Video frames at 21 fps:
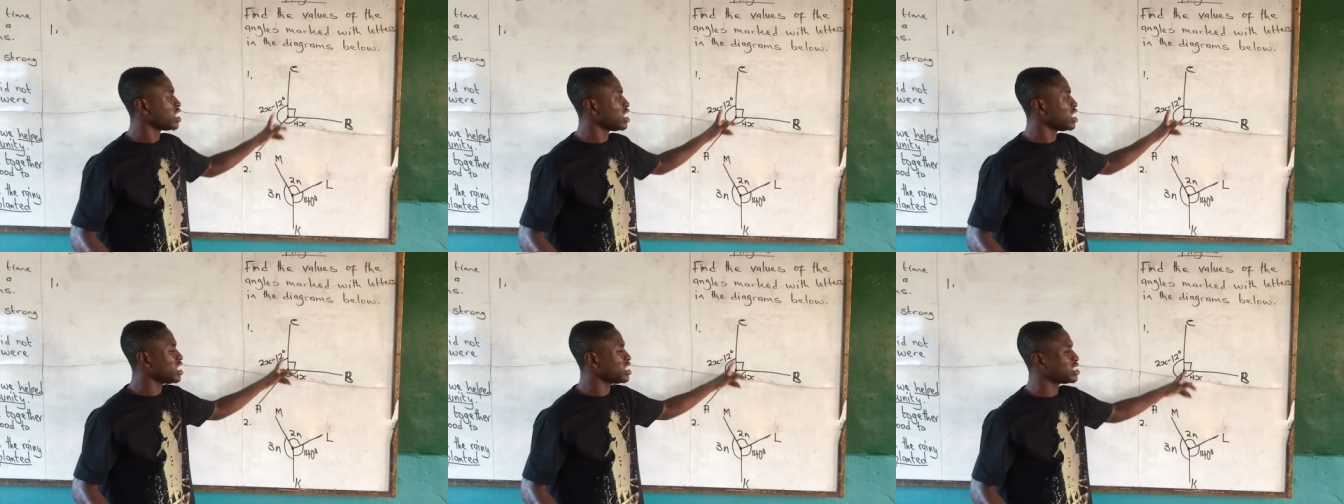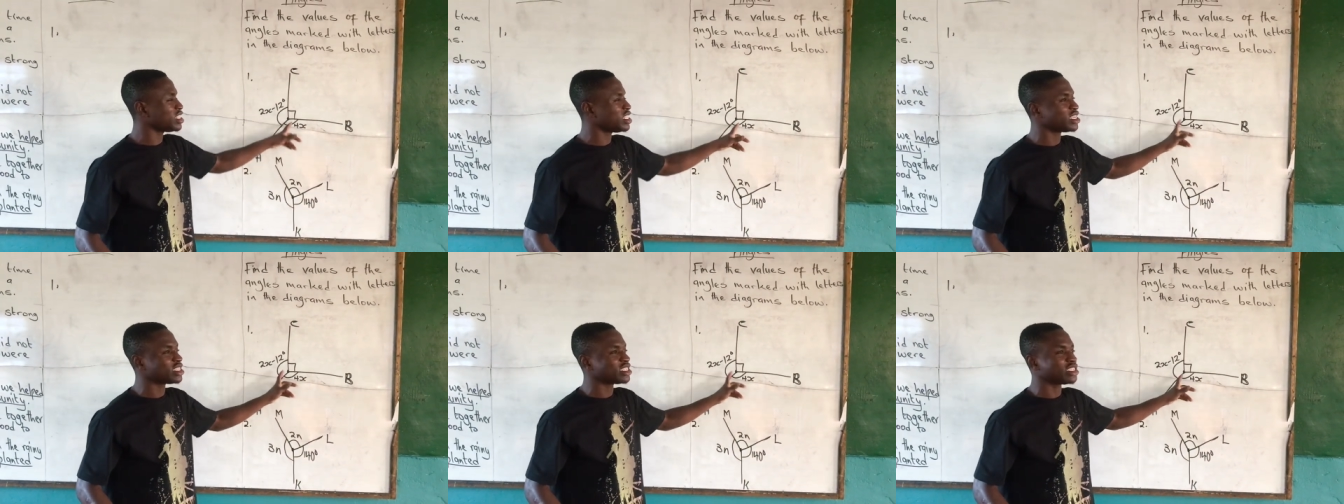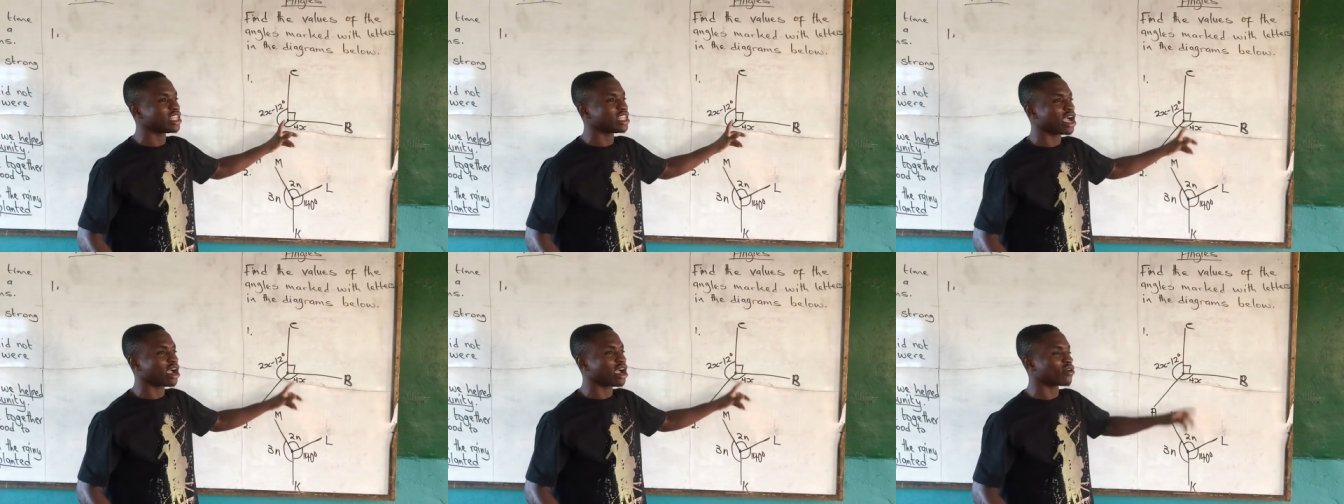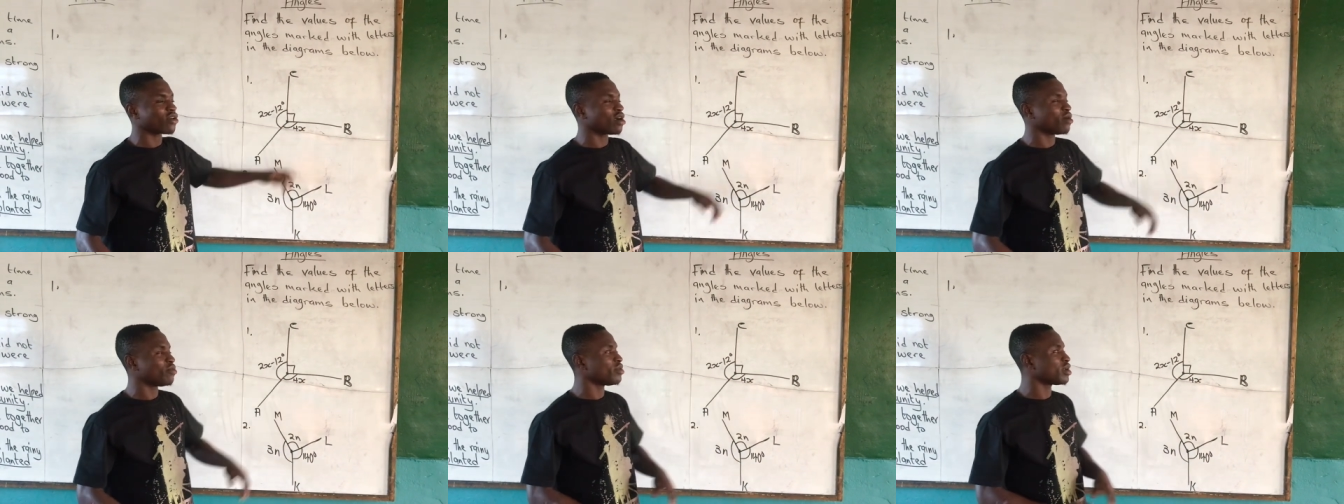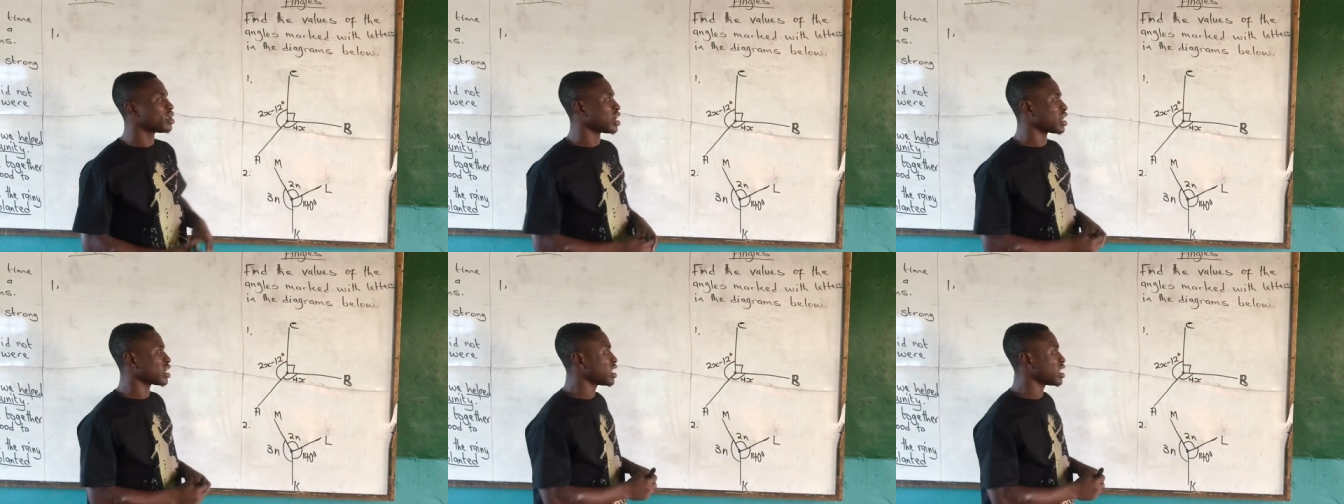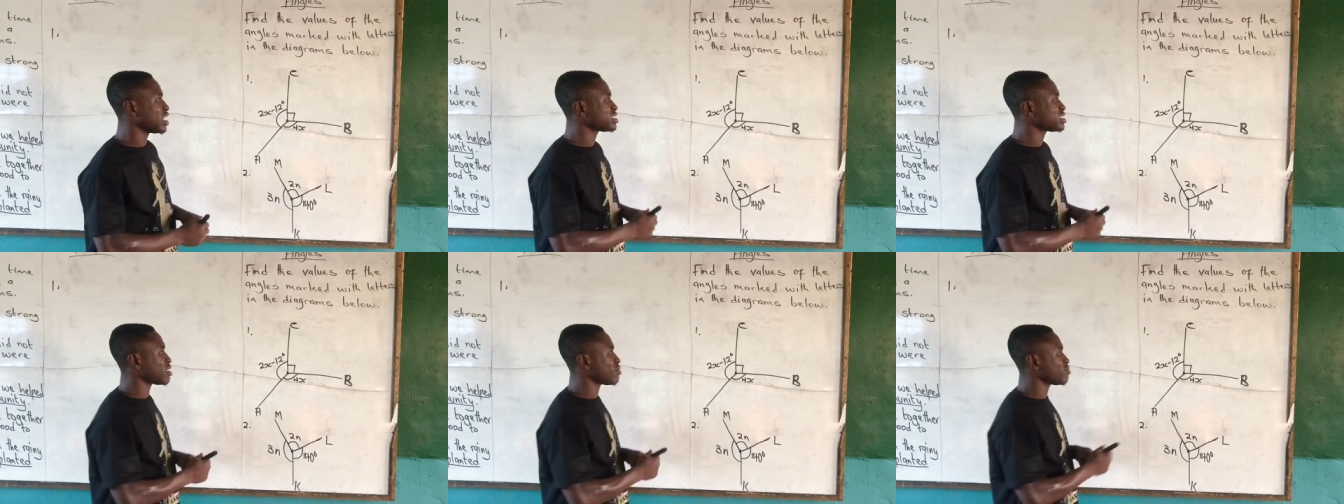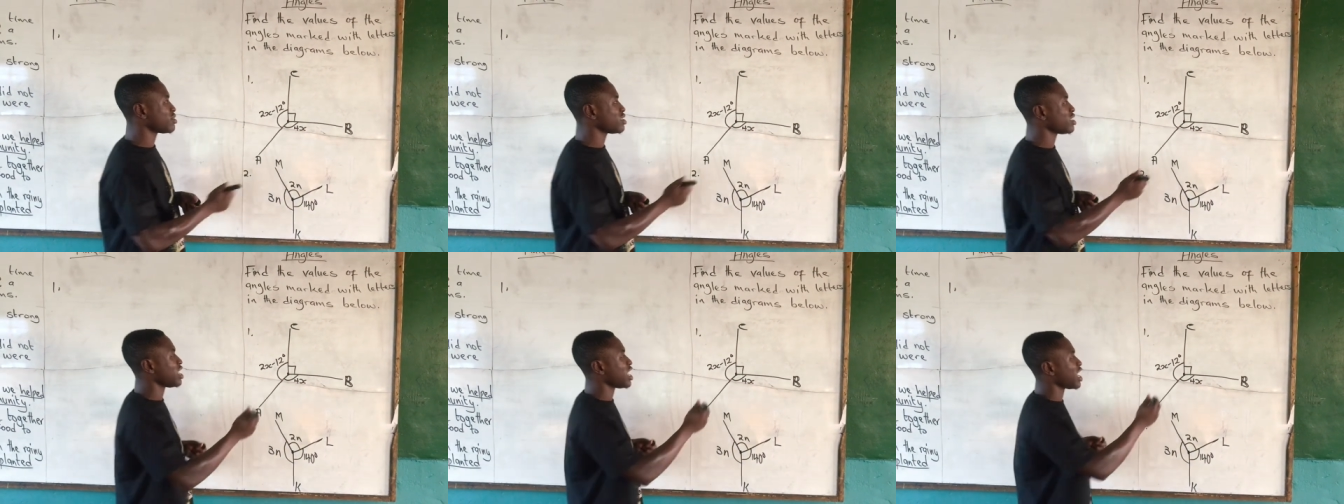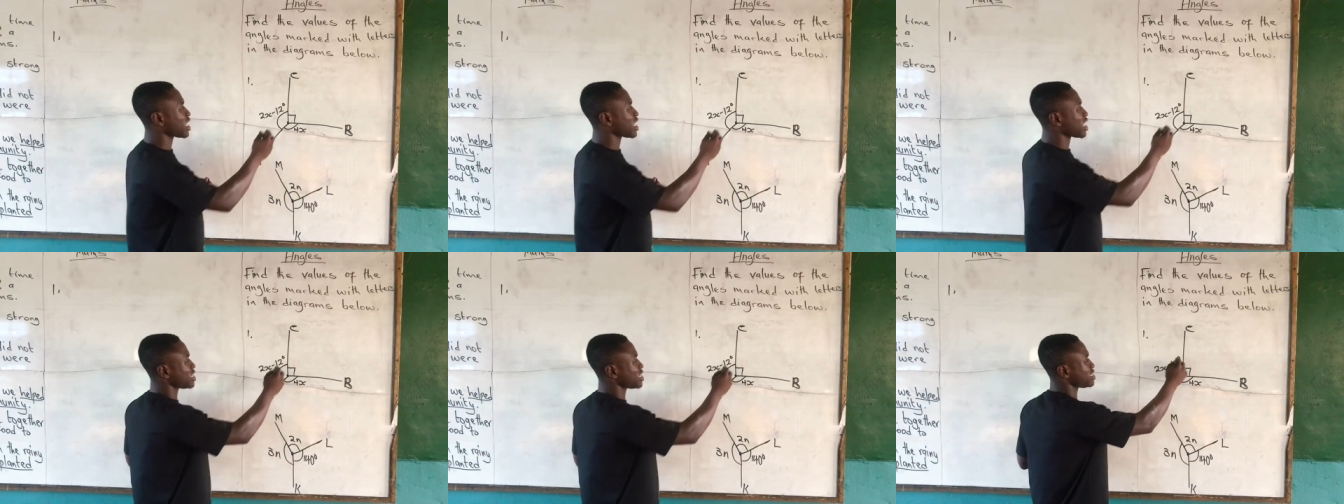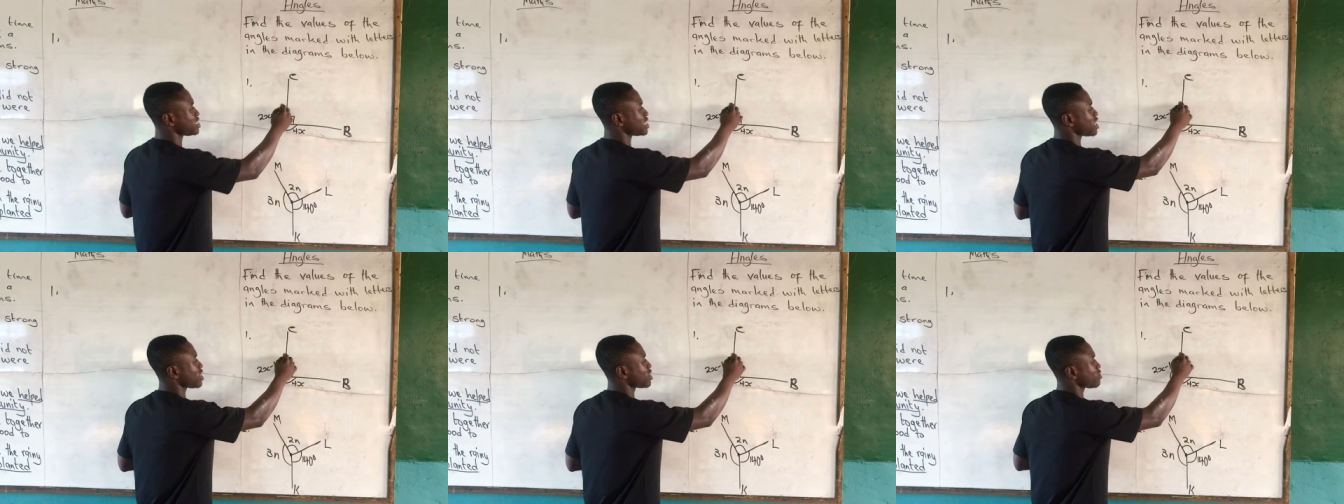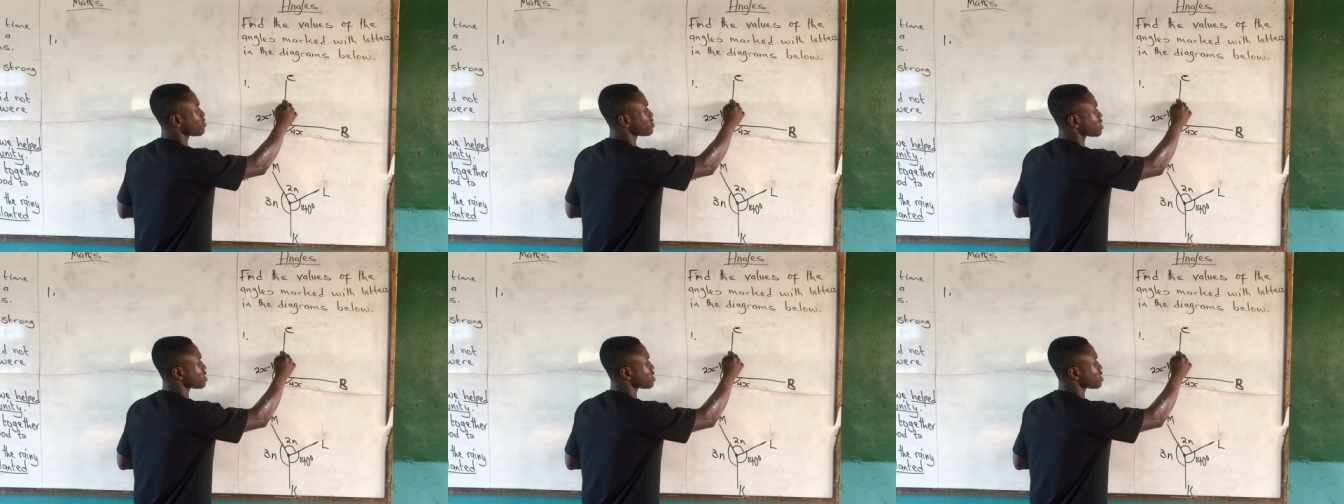in this diagram, we can get something like a circle,